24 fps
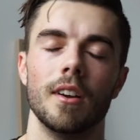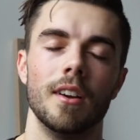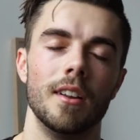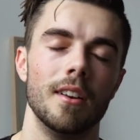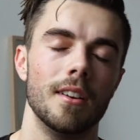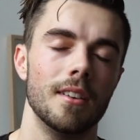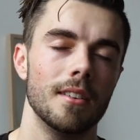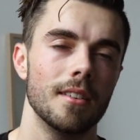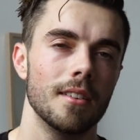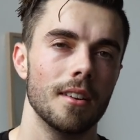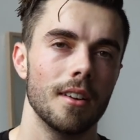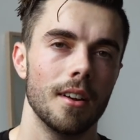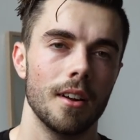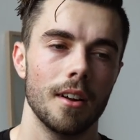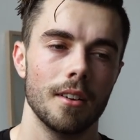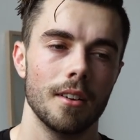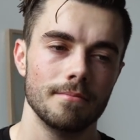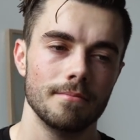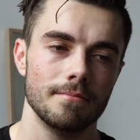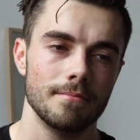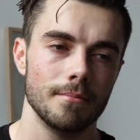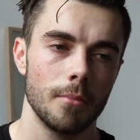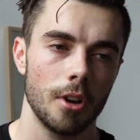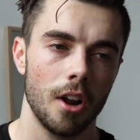And
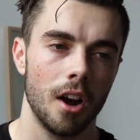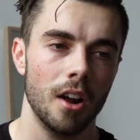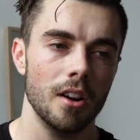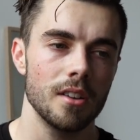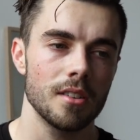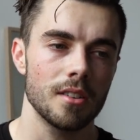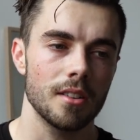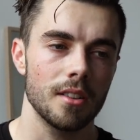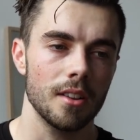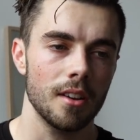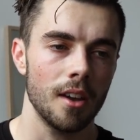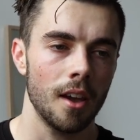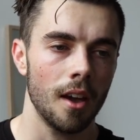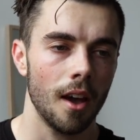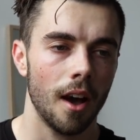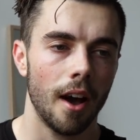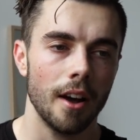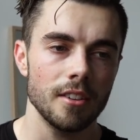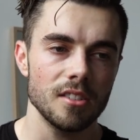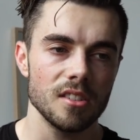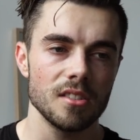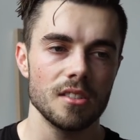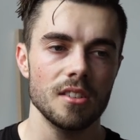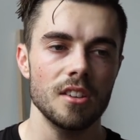but honestly,
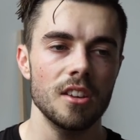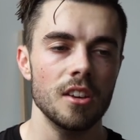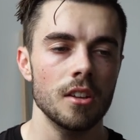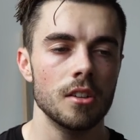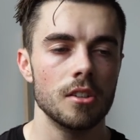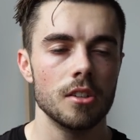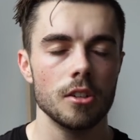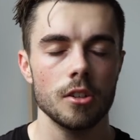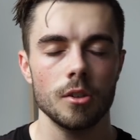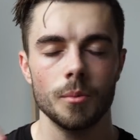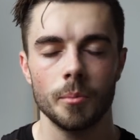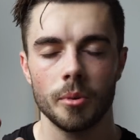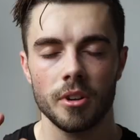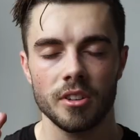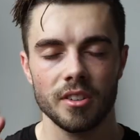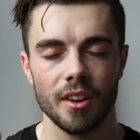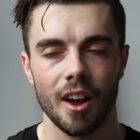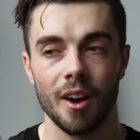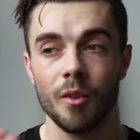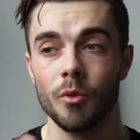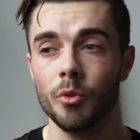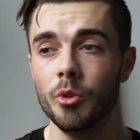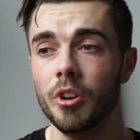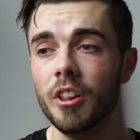I just need to because
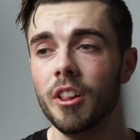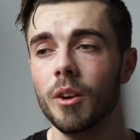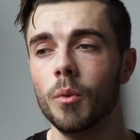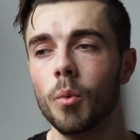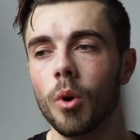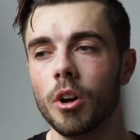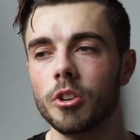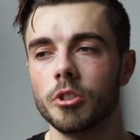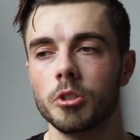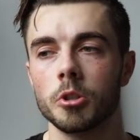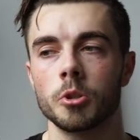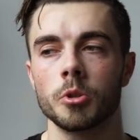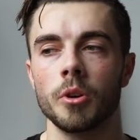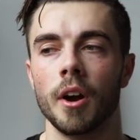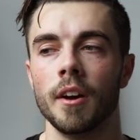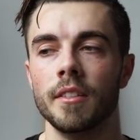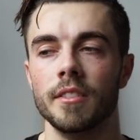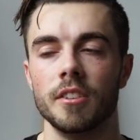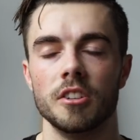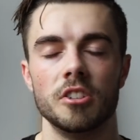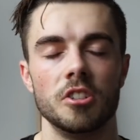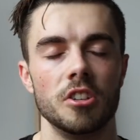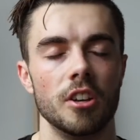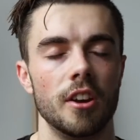I really want to grind
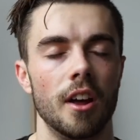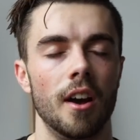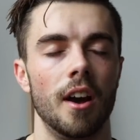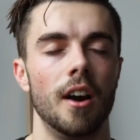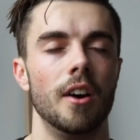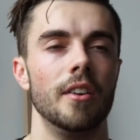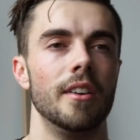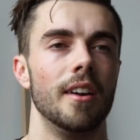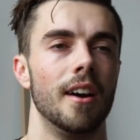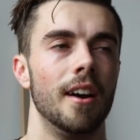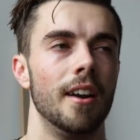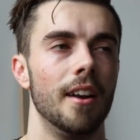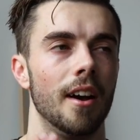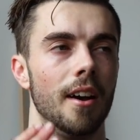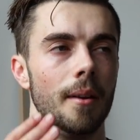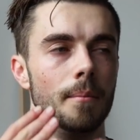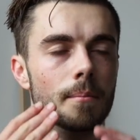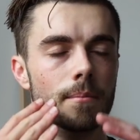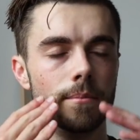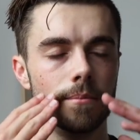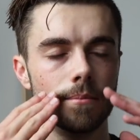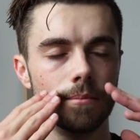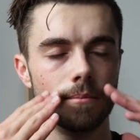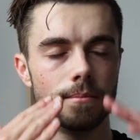this shit out and
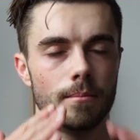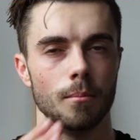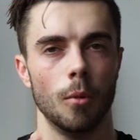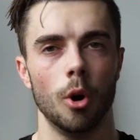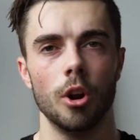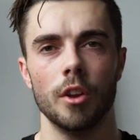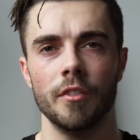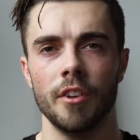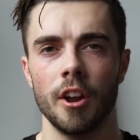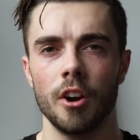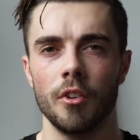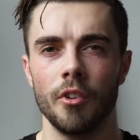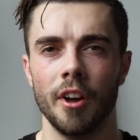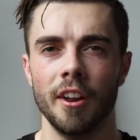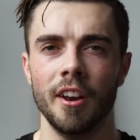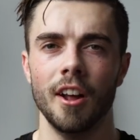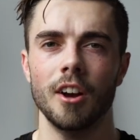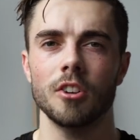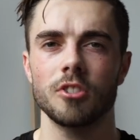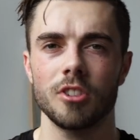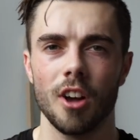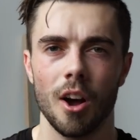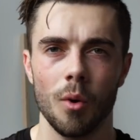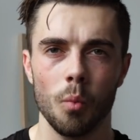I'm motivated right
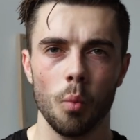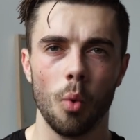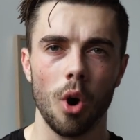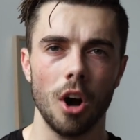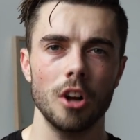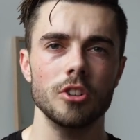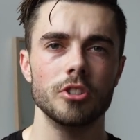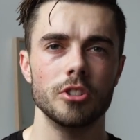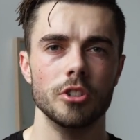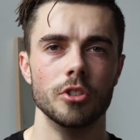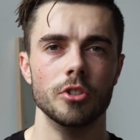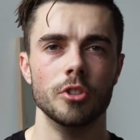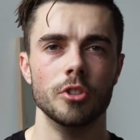now, so I want to